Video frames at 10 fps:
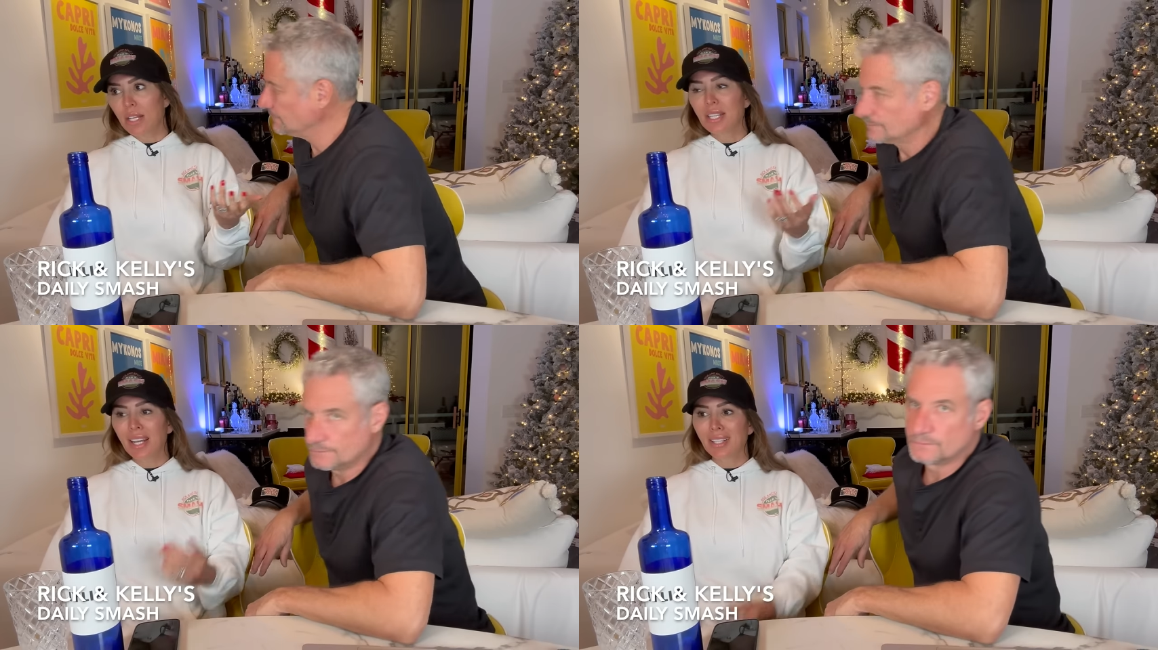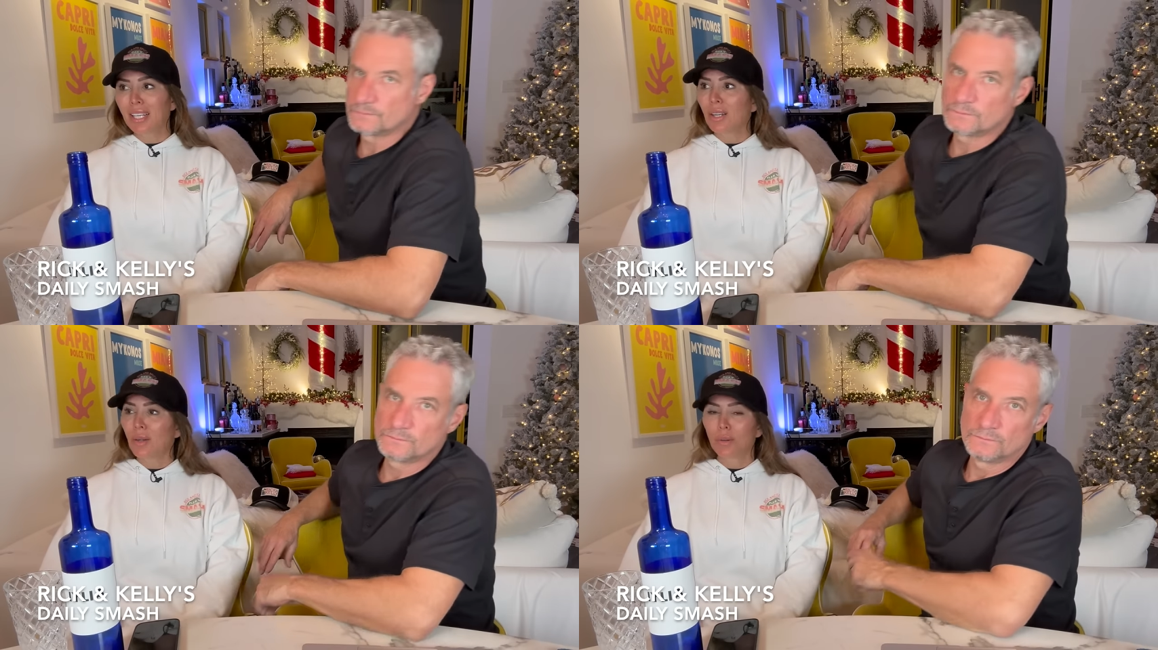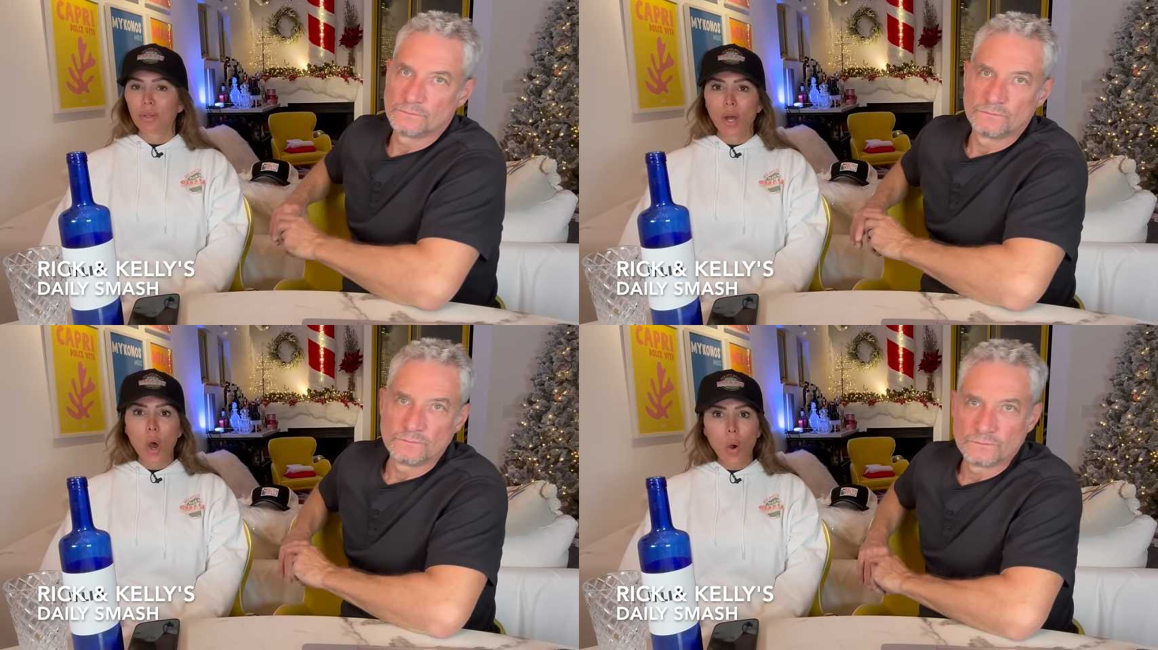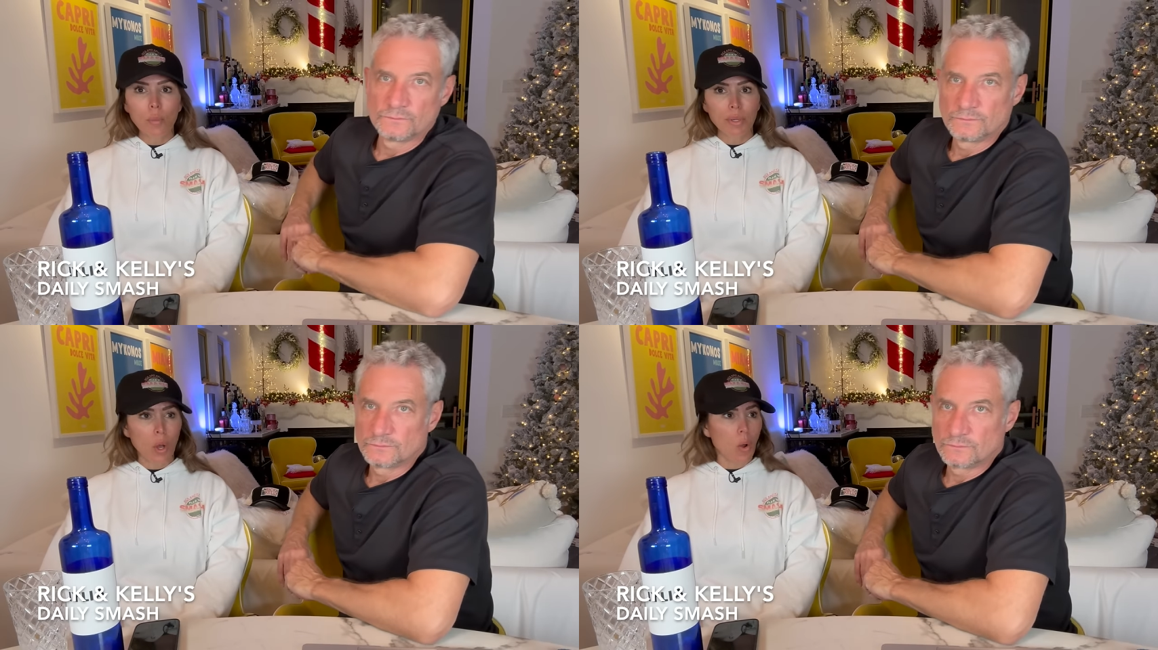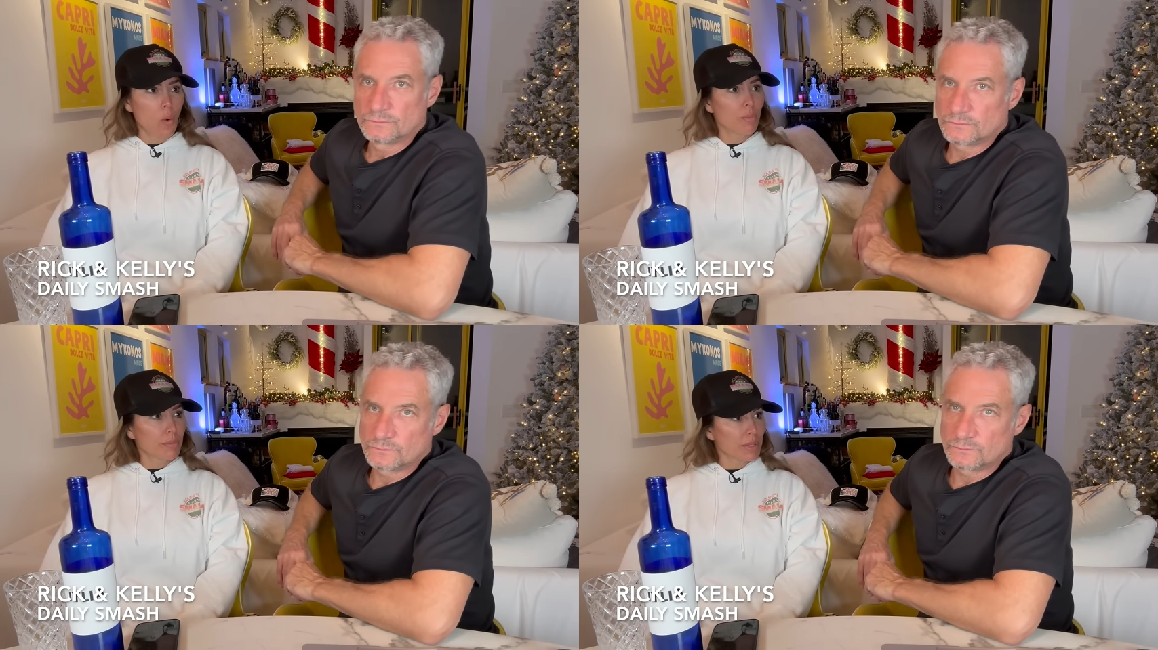Speaker 1: It's not like a homey
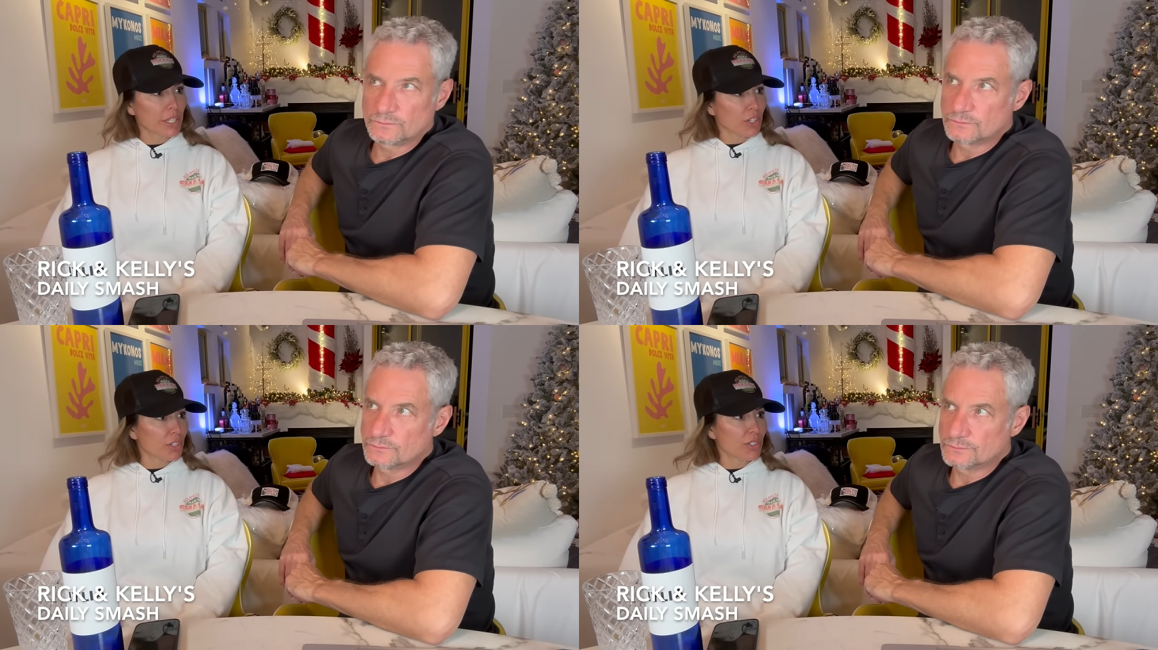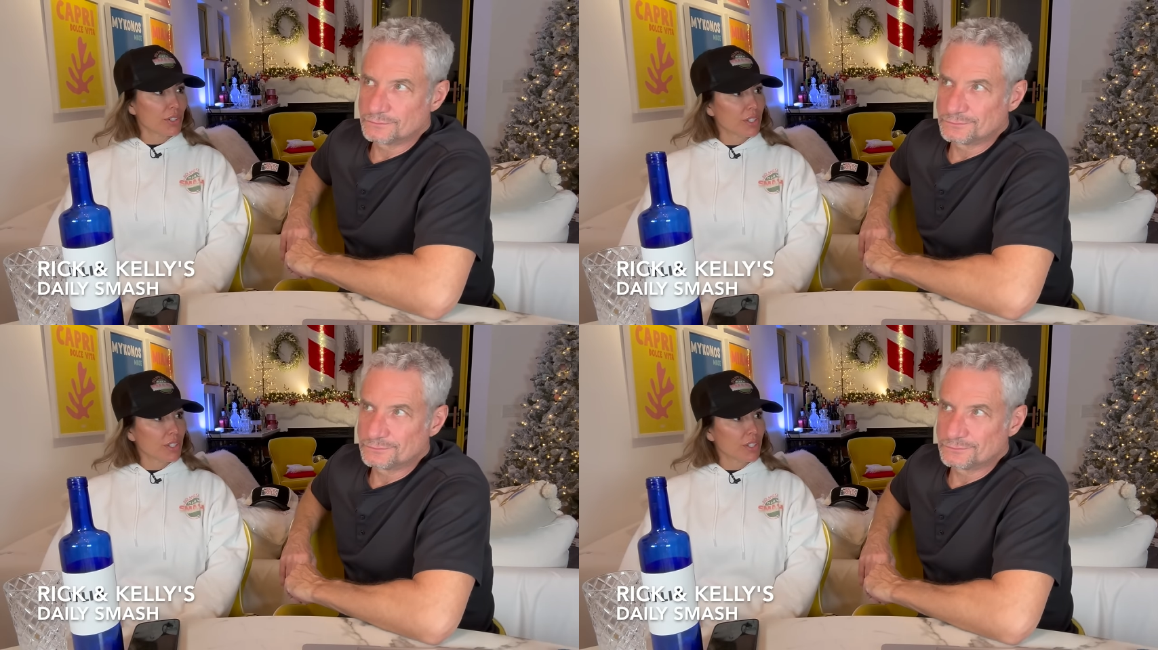home here.